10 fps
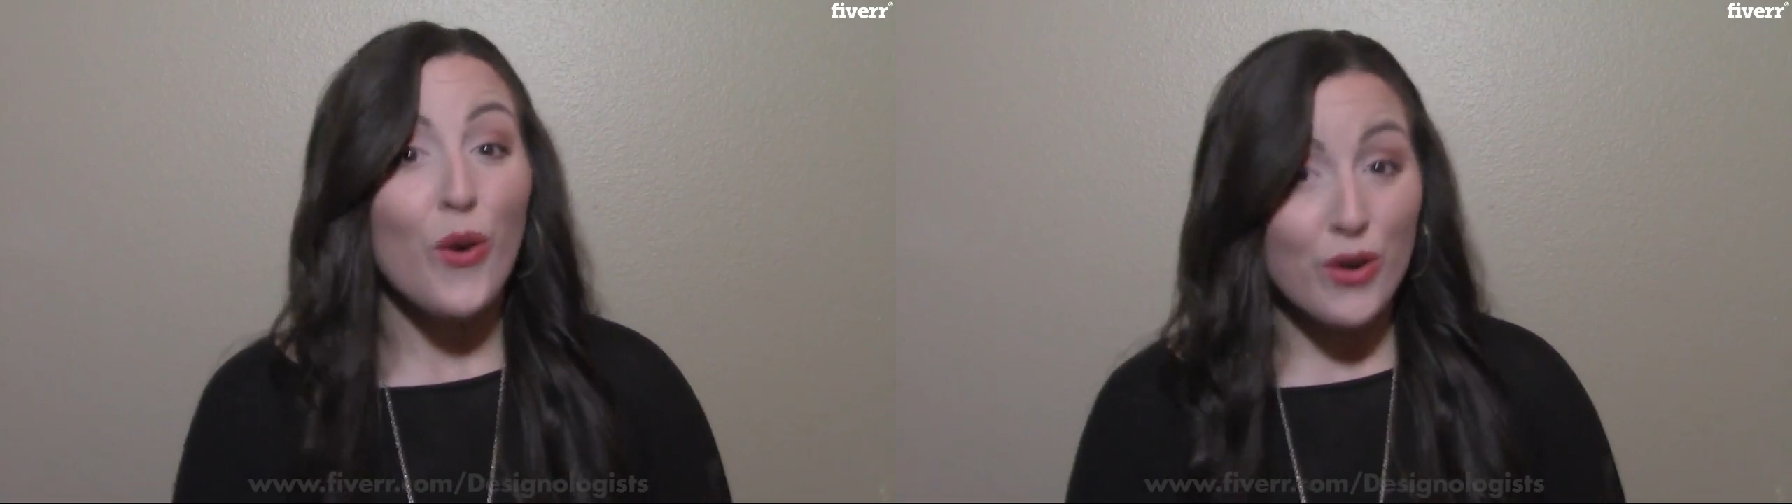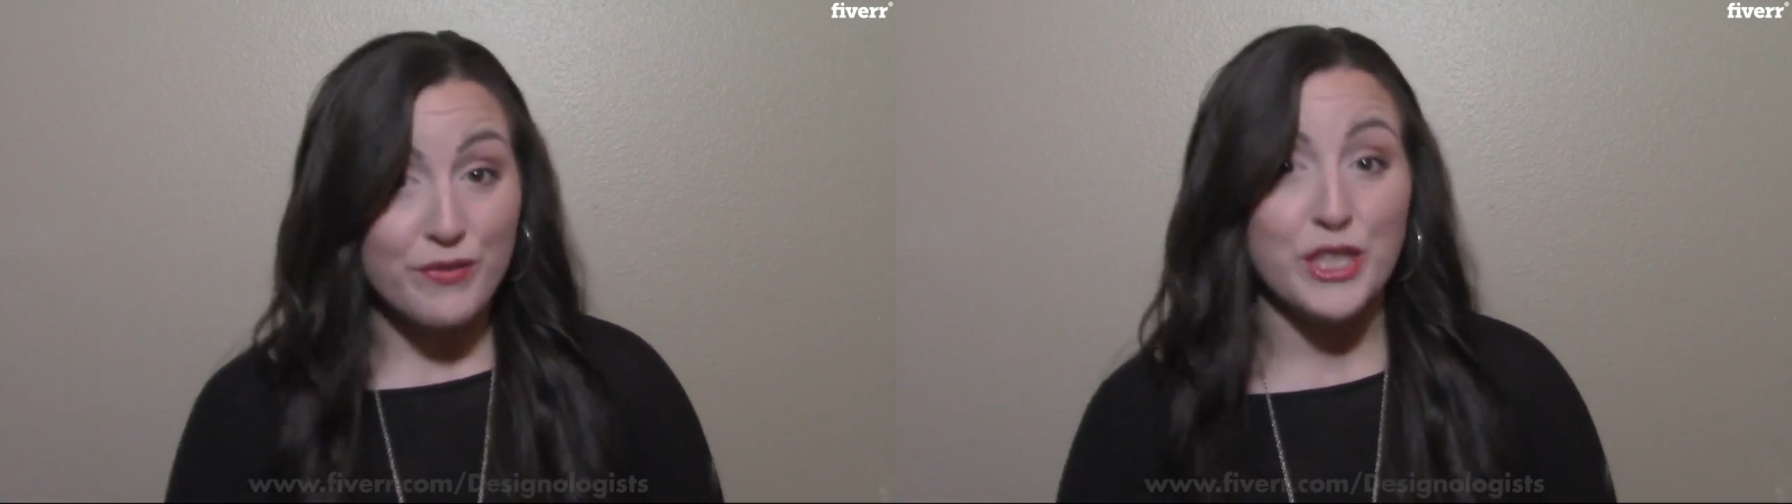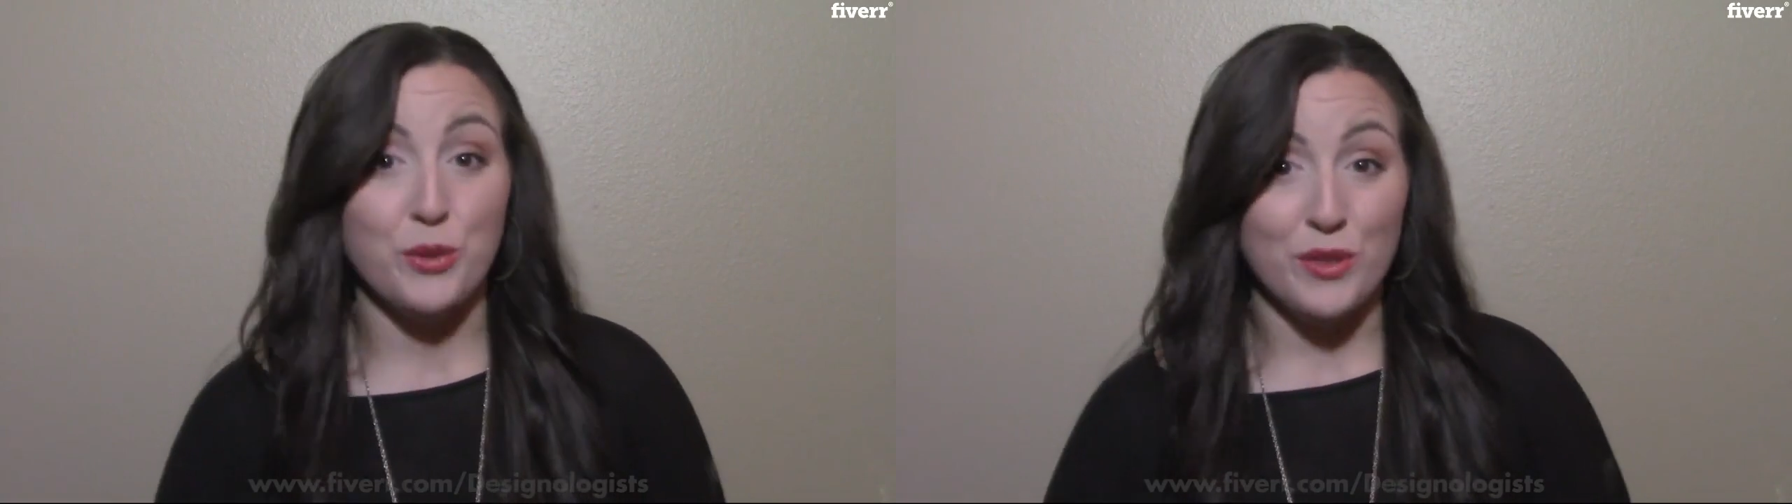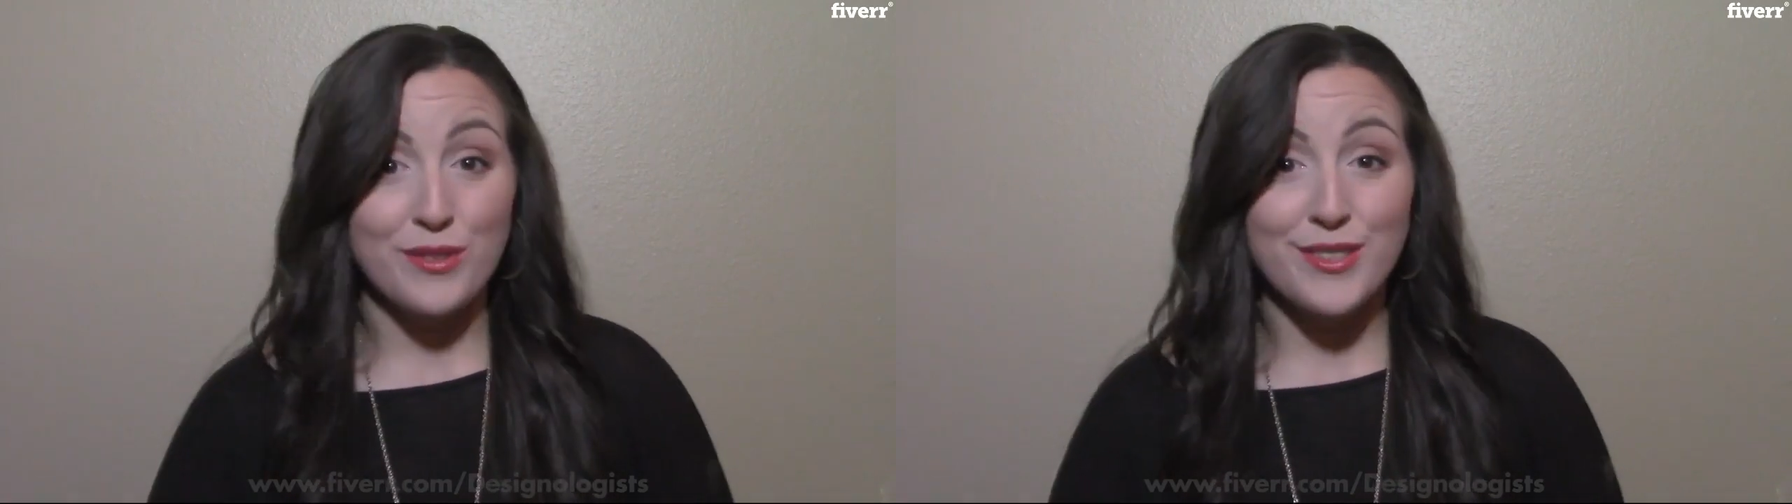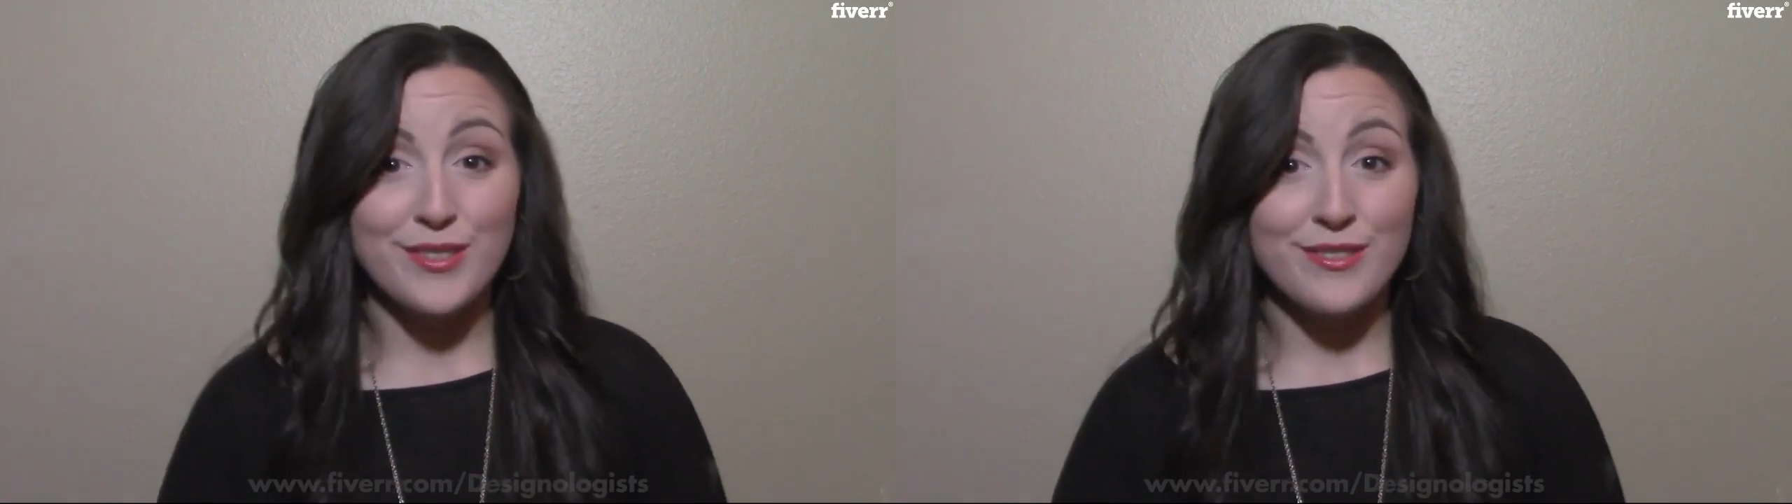or
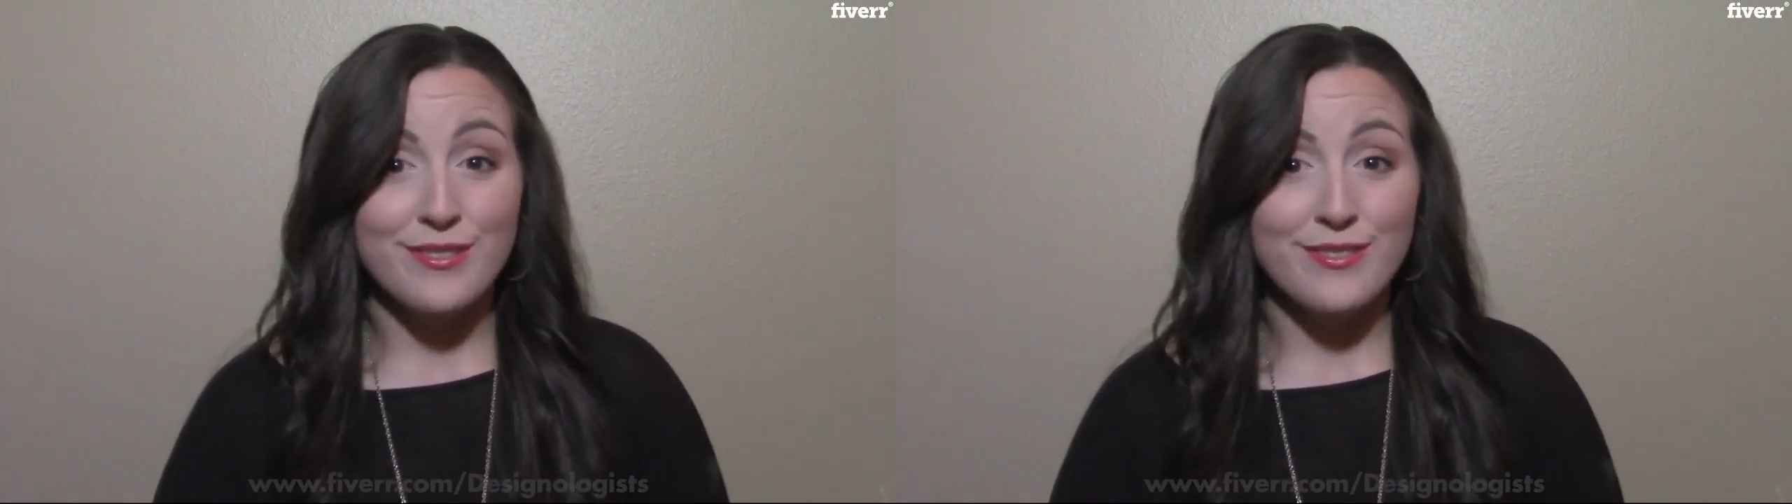visuals?